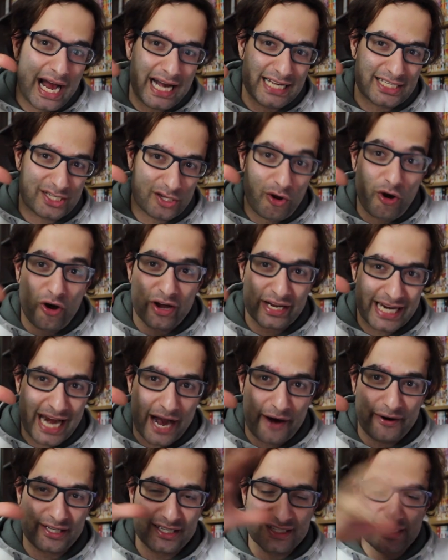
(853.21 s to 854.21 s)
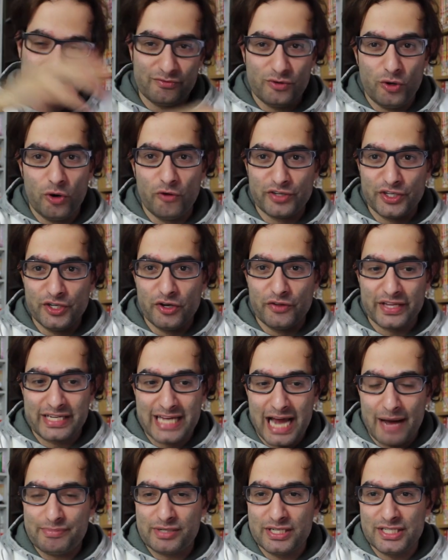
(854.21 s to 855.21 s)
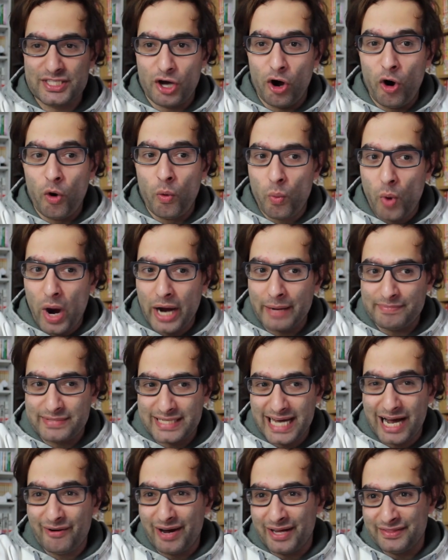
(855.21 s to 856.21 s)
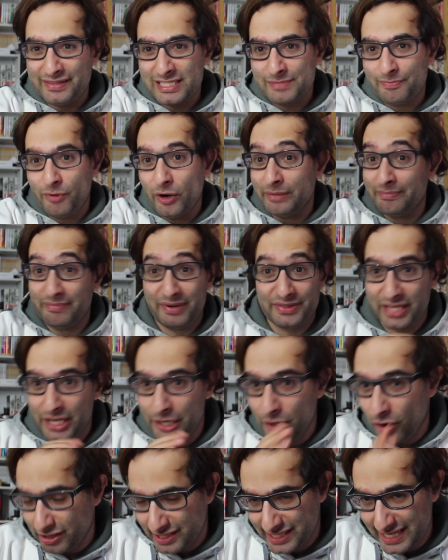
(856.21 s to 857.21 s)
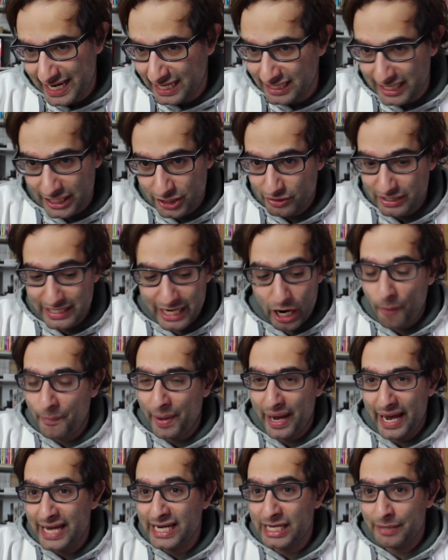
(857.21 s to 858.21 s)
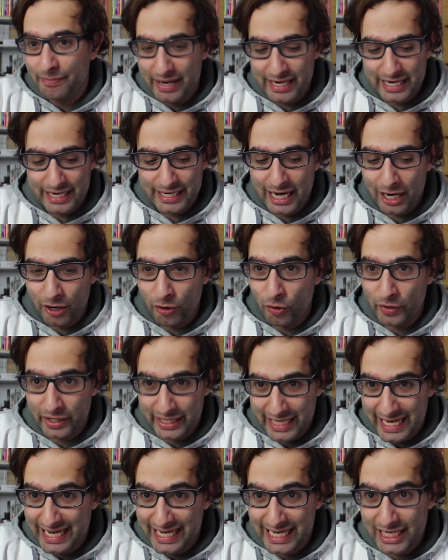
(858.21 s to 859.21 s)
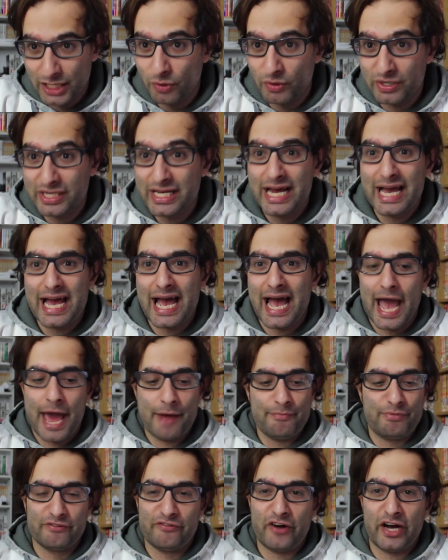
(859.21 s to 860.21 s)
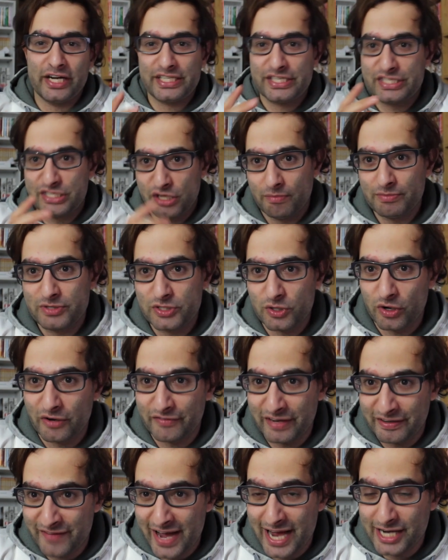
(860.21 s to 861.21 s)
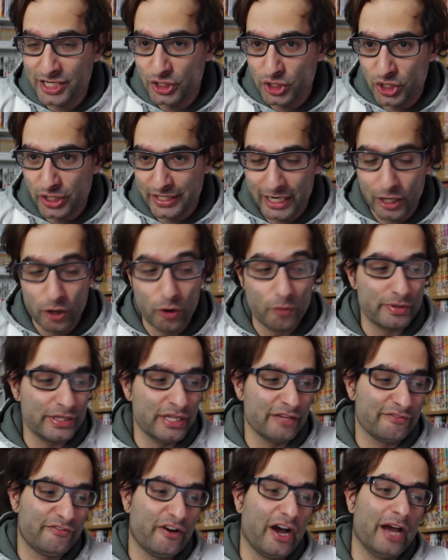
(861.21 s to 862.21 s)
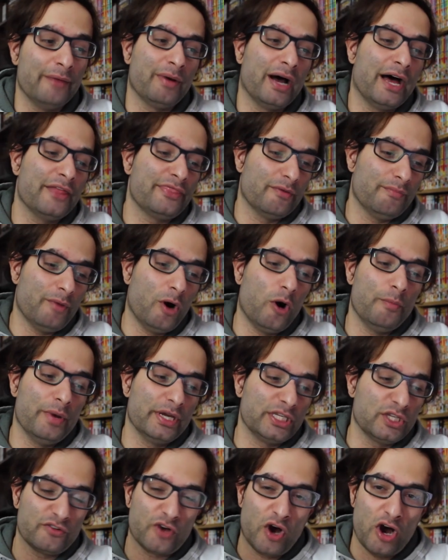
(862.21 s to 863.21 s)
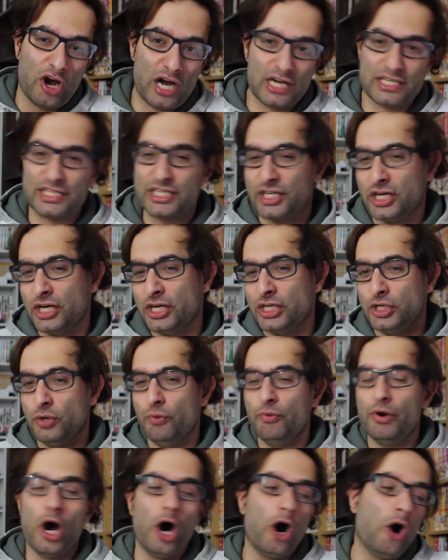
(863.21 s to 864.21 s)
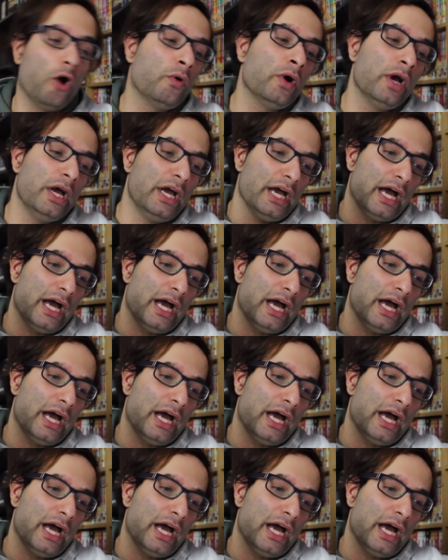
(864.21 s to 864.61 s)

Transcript: has a lot of characters involved. You know, the captains are wiped out at this point, but they're not dead. They could get up at any minute now or get healed and provide some sort of advantage and help in the fight. But at the moment, you've got Asta, Yuno,